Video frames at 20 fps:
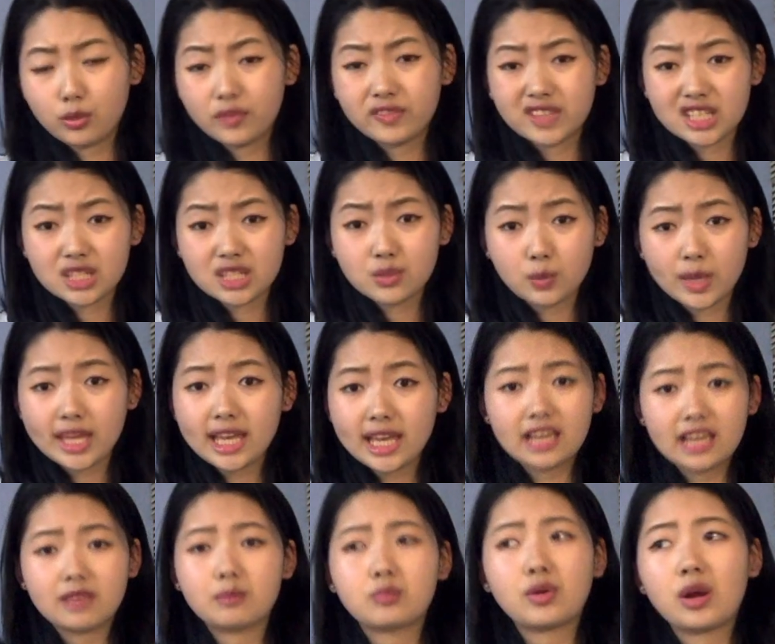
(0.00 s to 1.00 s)
This week
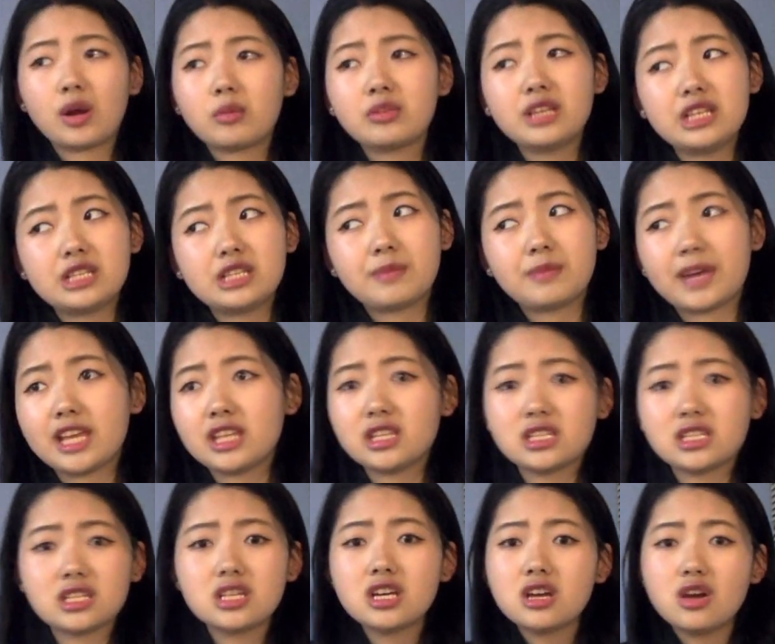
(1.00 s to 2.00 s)
I probably
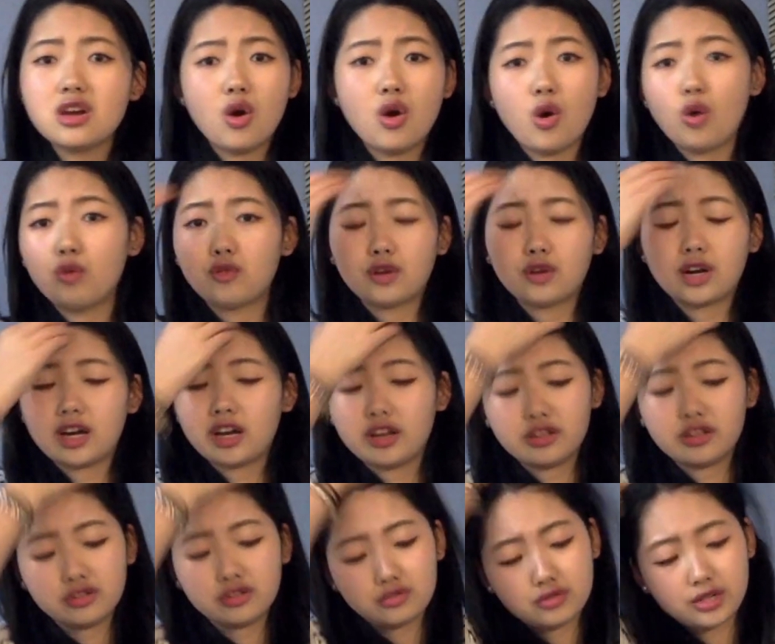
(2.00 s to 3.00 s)
spent over
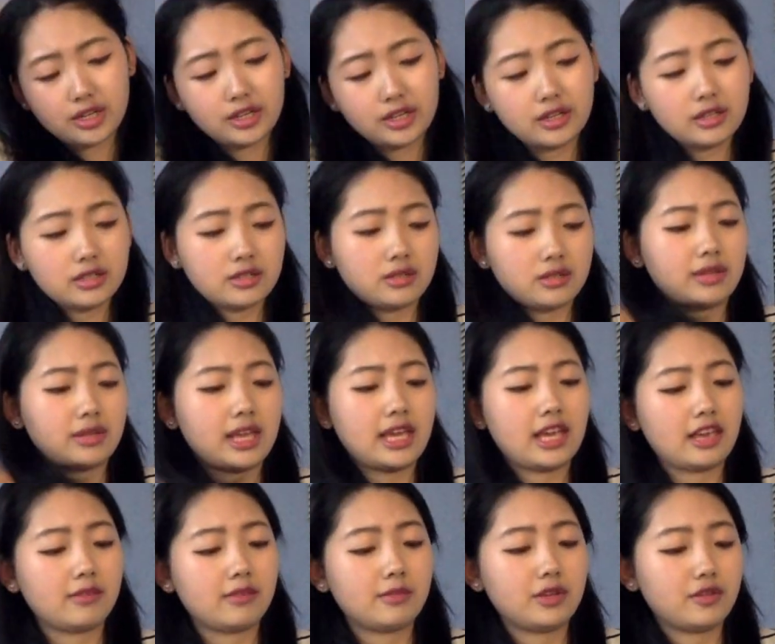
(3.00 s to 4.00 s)
100, so they
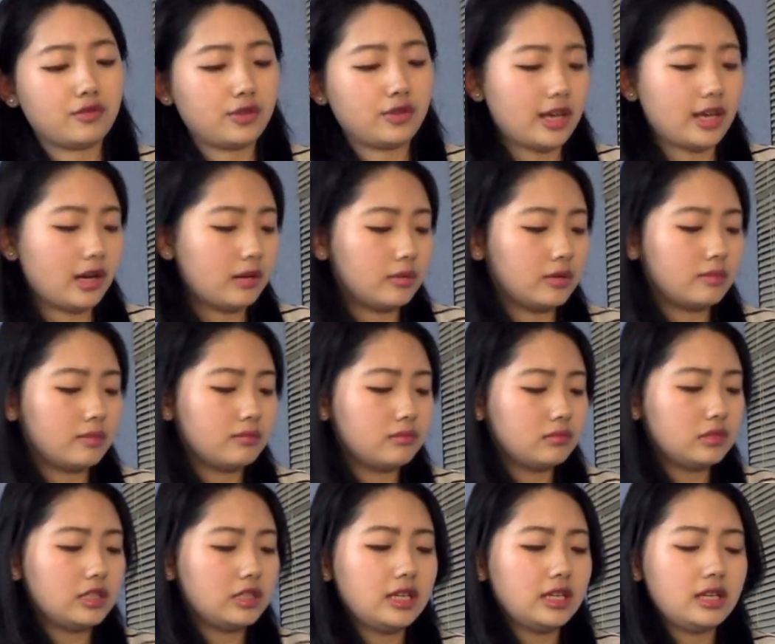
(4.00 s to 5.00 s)
gave me a free album.
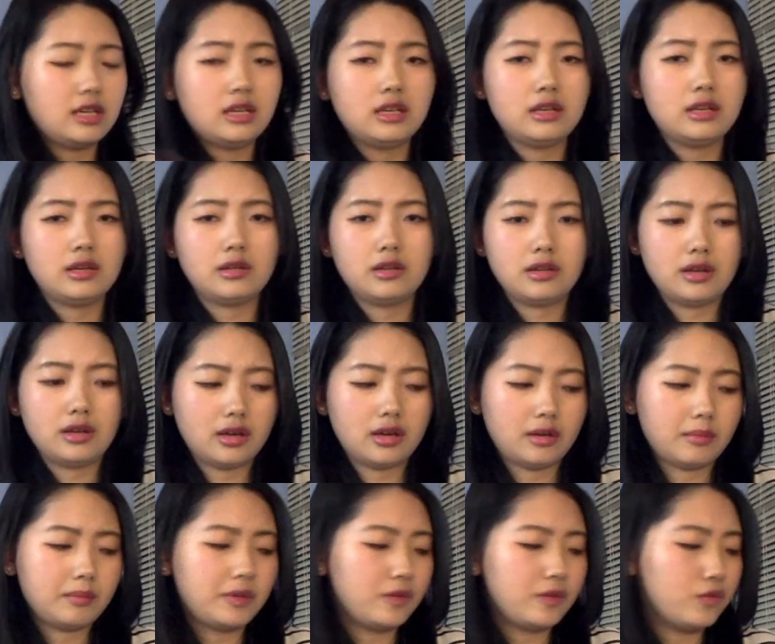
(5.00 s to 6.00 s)

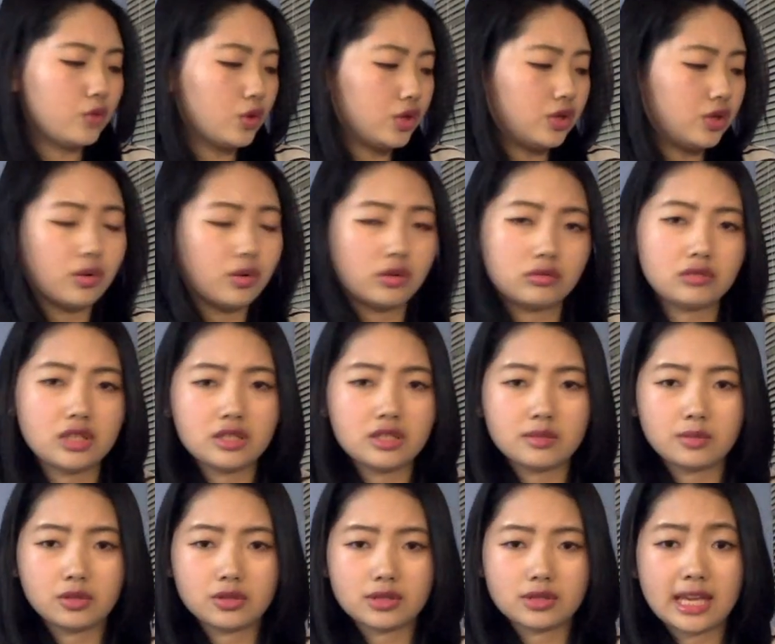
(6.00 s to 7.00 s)
Before you were only
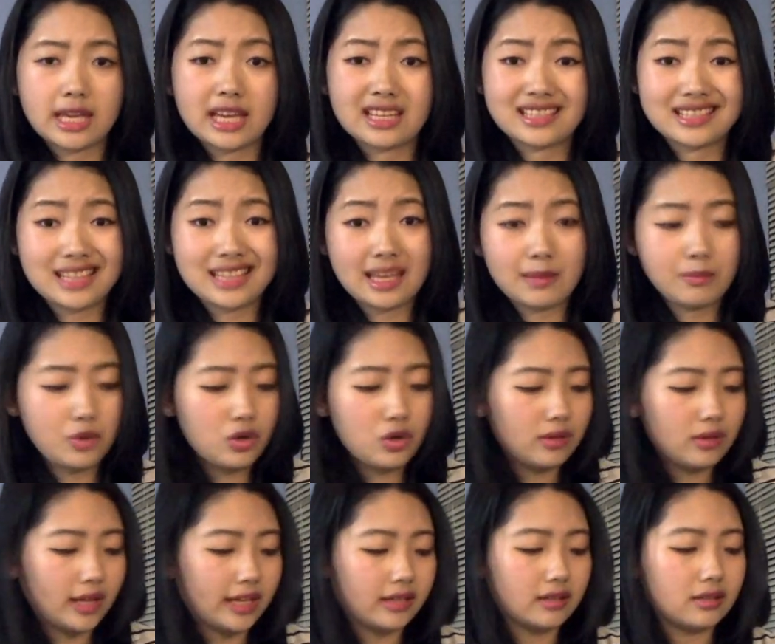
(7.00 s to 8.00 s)
supposed to get a sample,
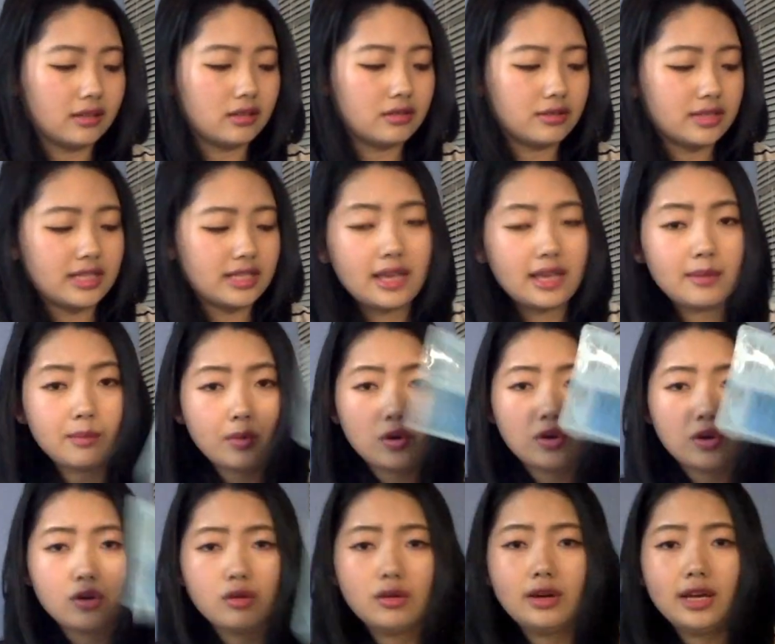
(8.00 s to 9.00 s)
like a little
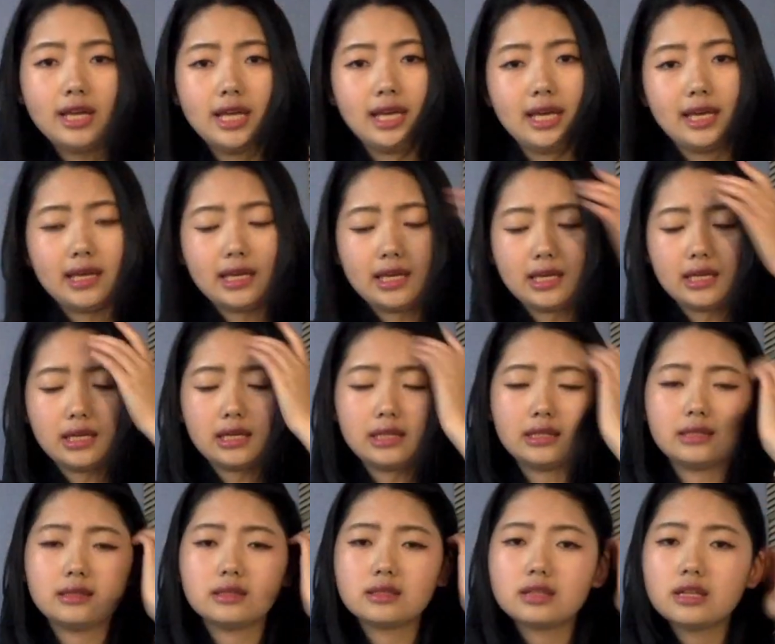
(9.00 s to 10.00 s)
sample,
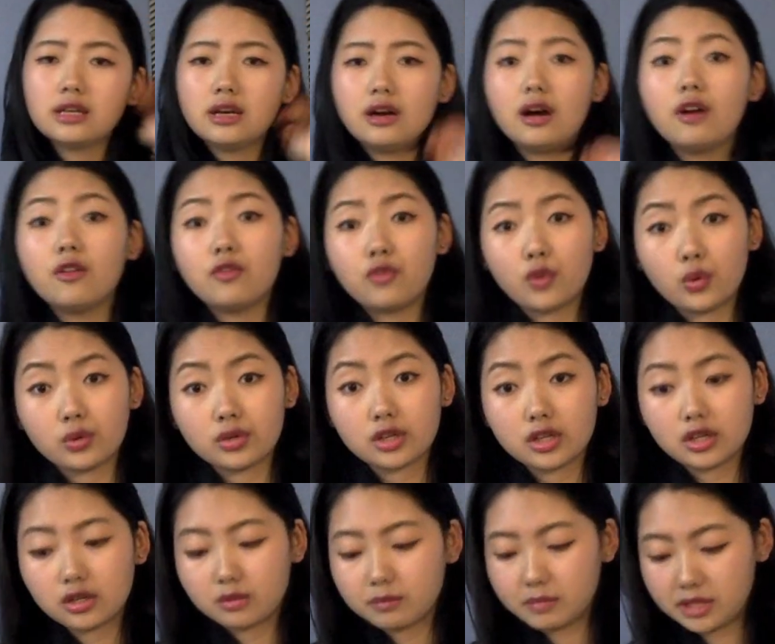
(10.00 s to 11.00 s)
and a folder,
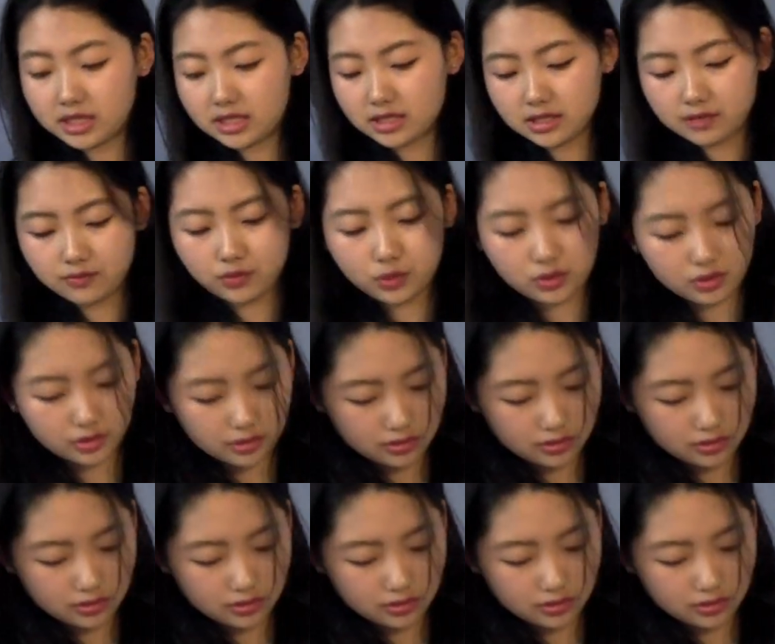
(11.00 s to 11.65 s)
BTS folder.